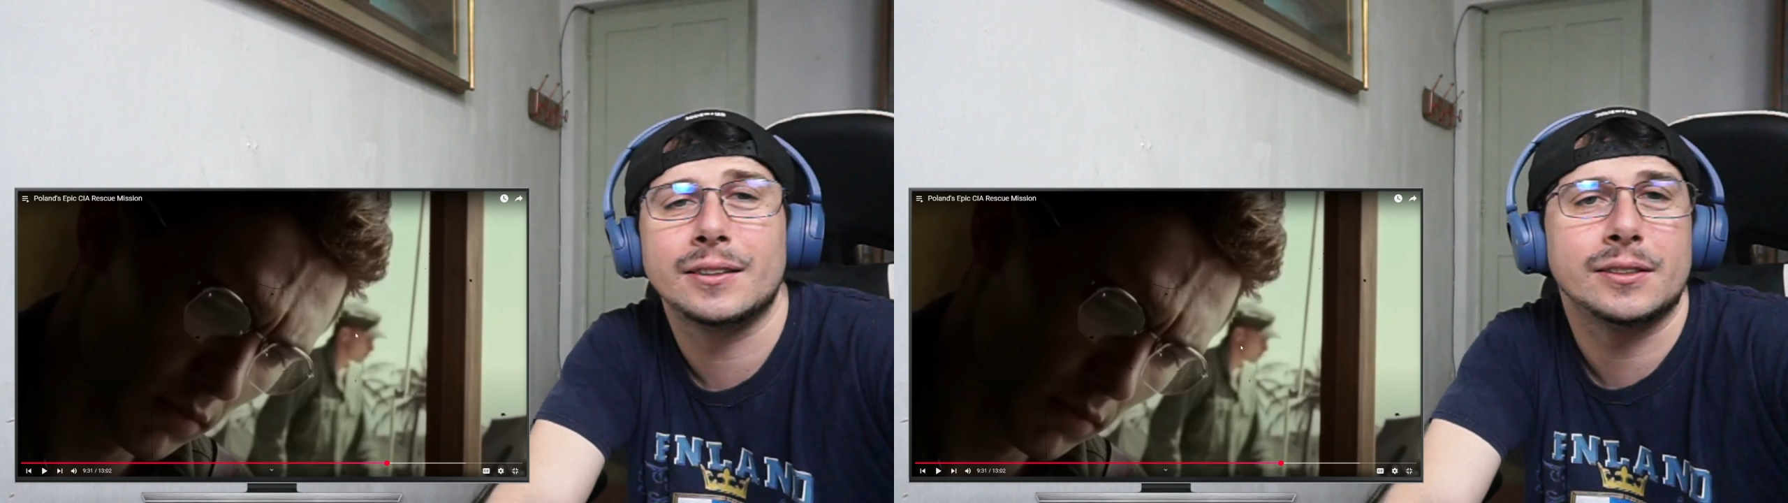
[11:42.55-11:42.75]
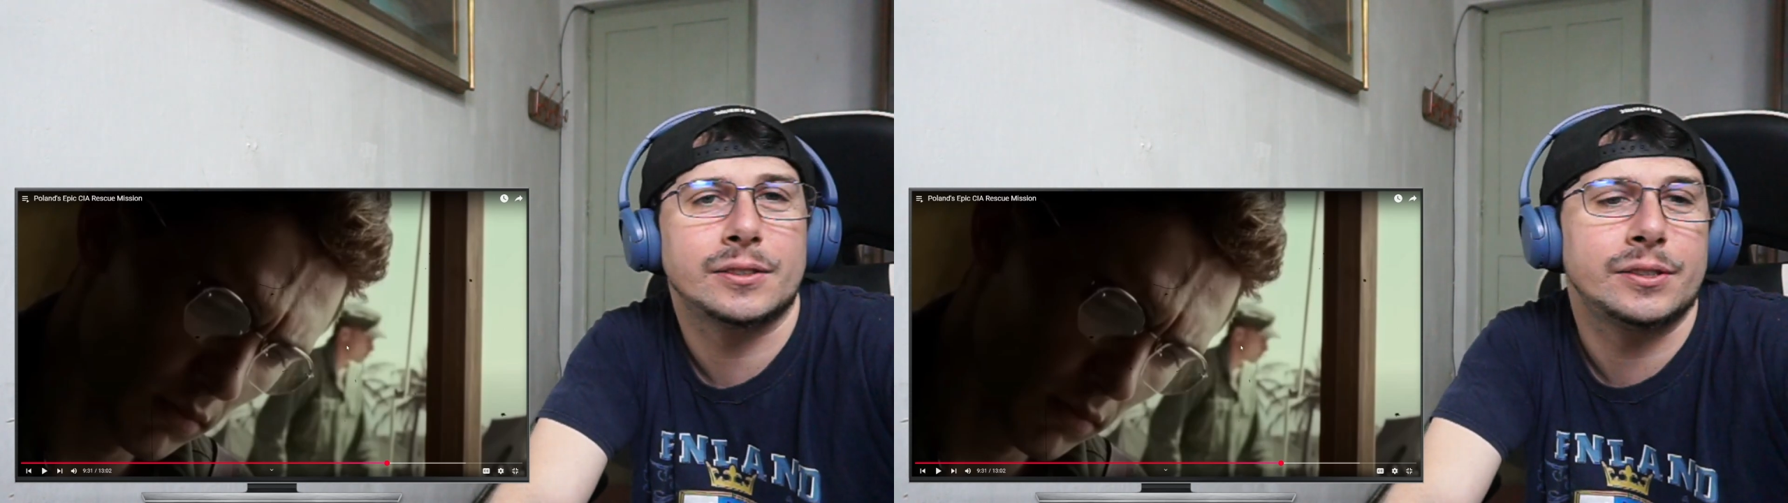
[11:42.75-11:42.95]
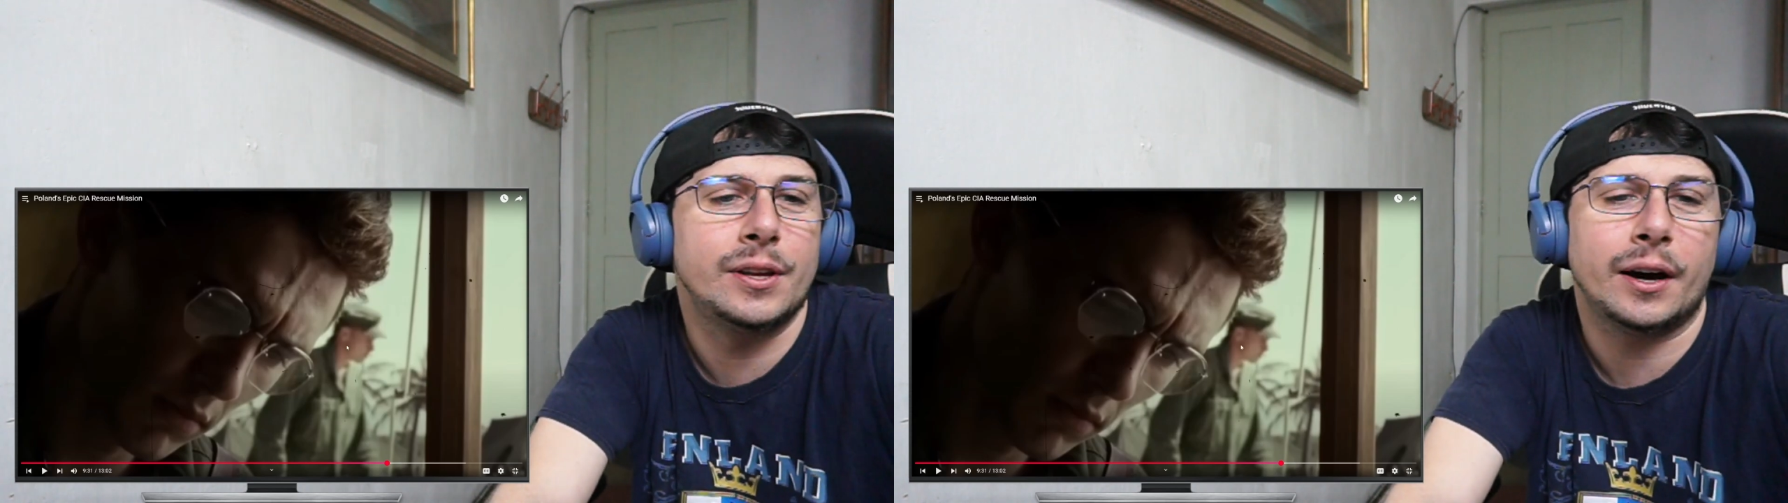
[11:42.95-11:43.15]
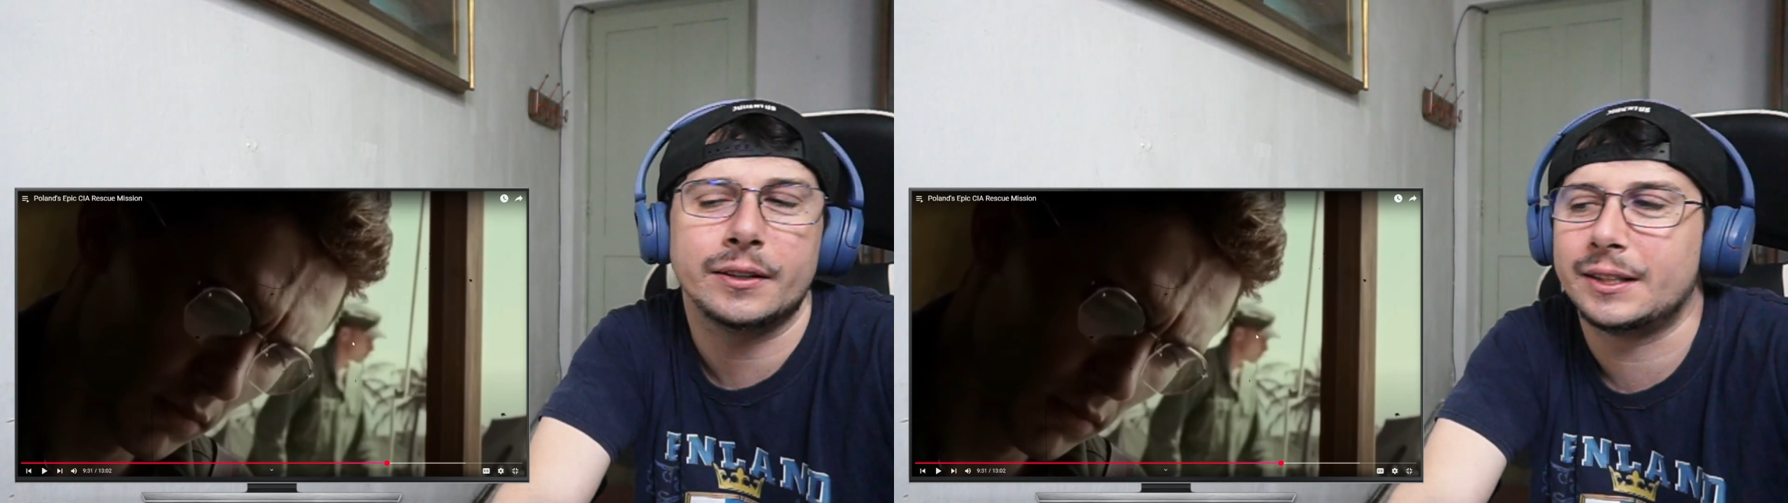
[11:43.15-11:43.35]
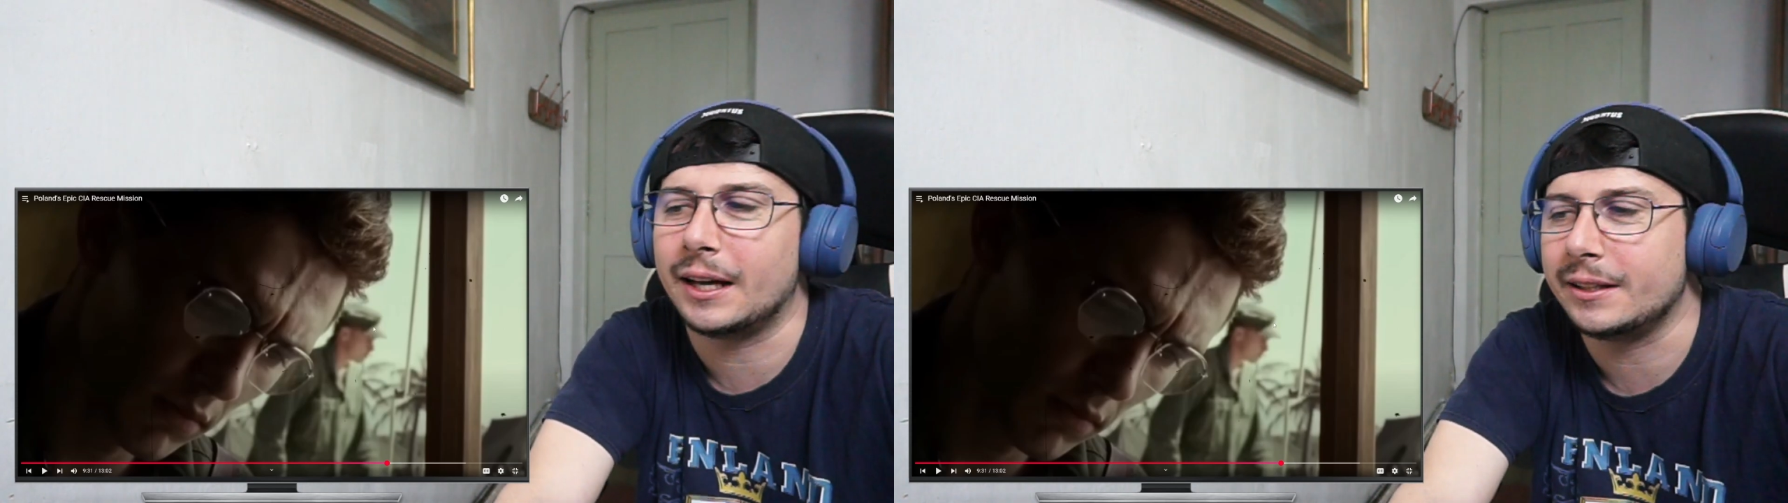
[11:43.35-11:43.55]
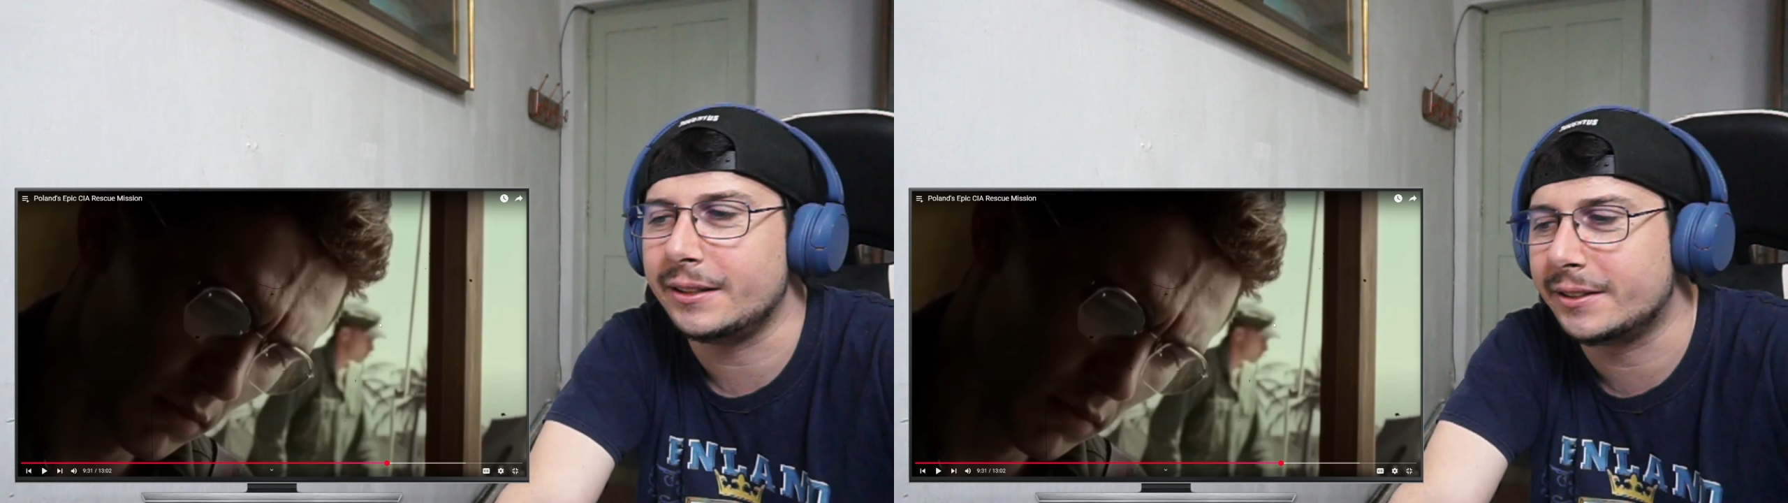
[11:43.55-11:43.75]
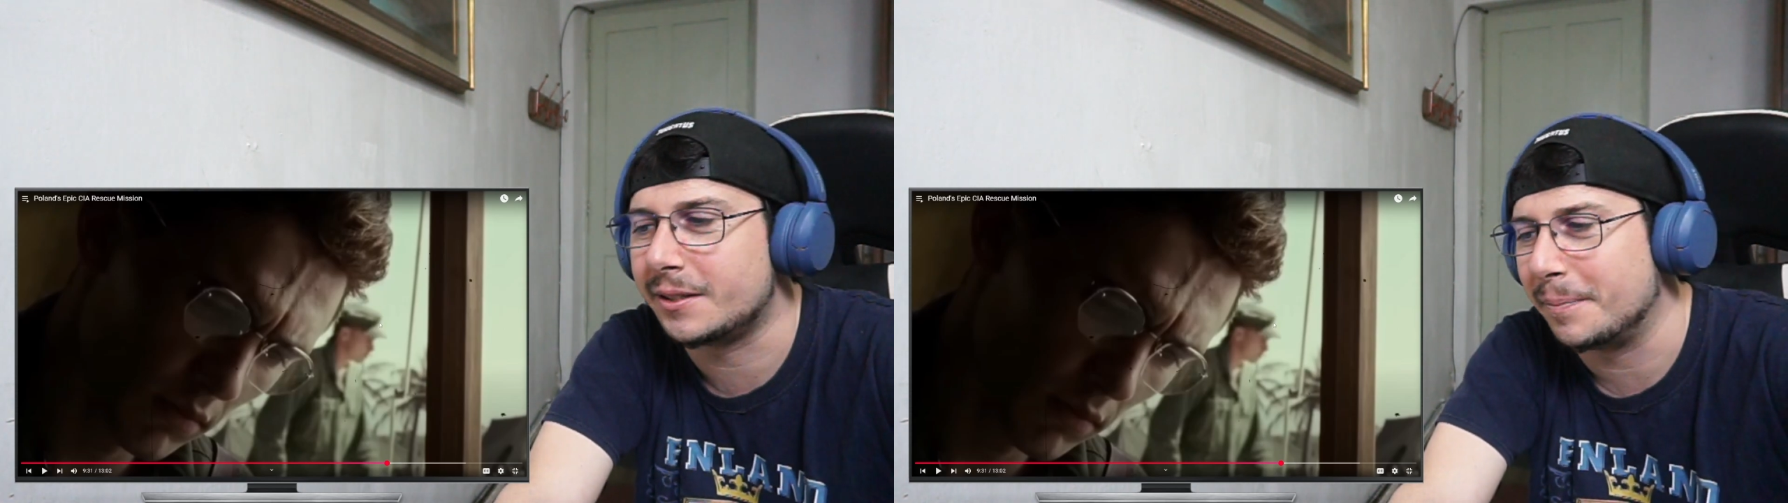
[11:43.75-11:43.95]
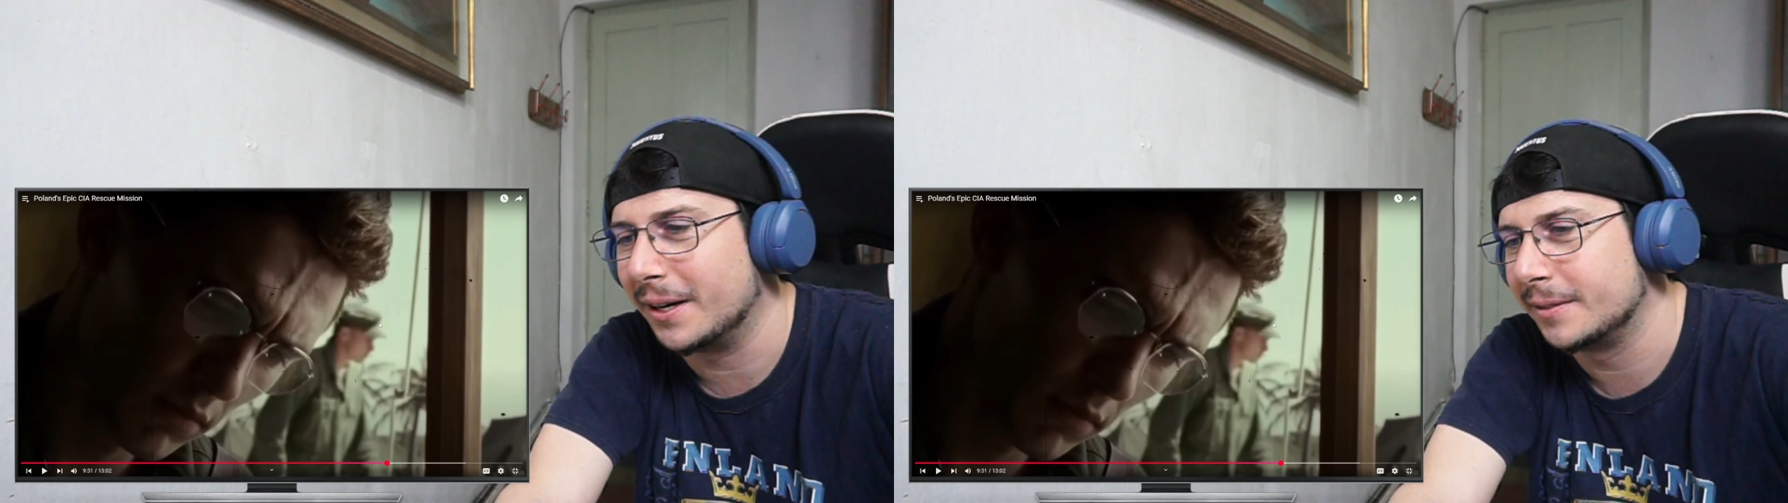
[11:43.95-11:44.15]
is not that easy,
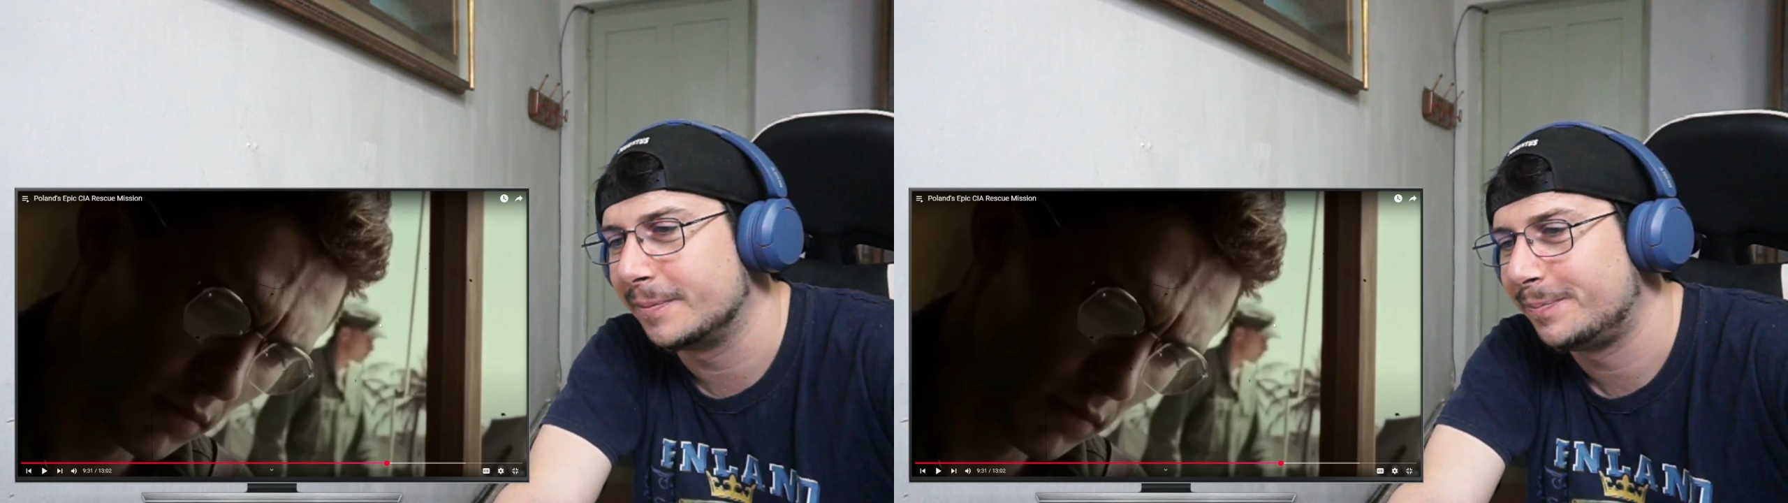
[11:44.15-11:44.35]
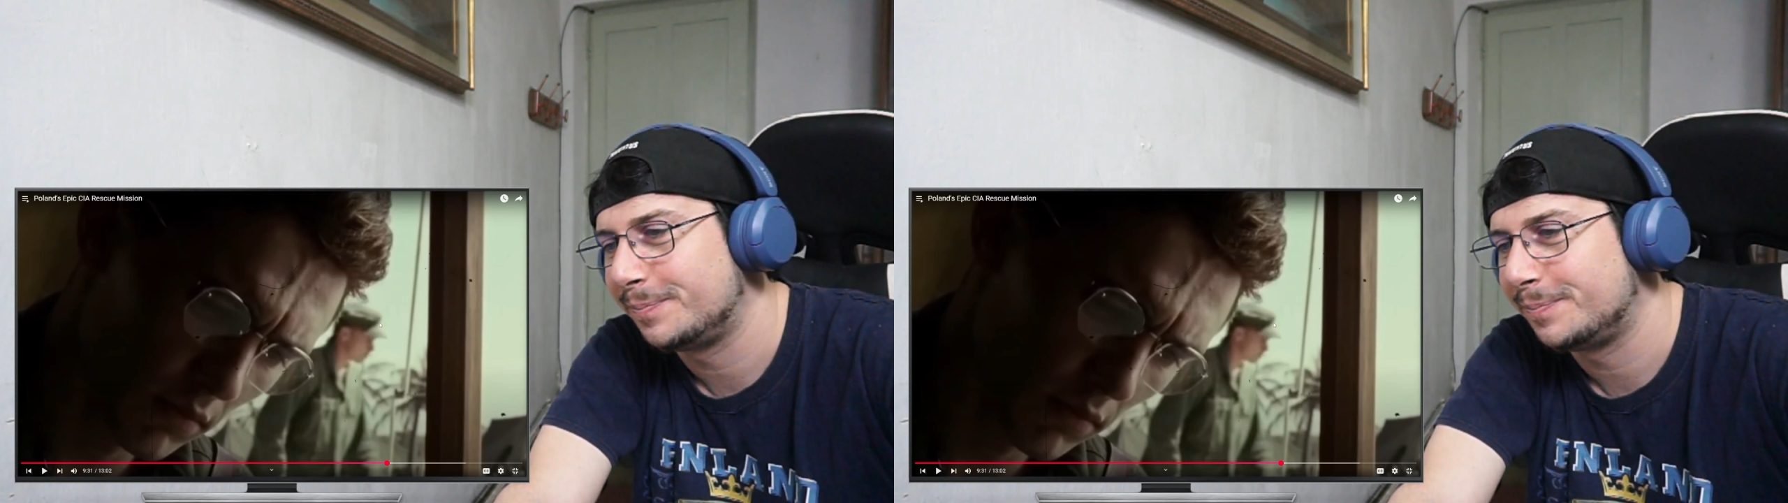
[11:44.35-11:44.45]
but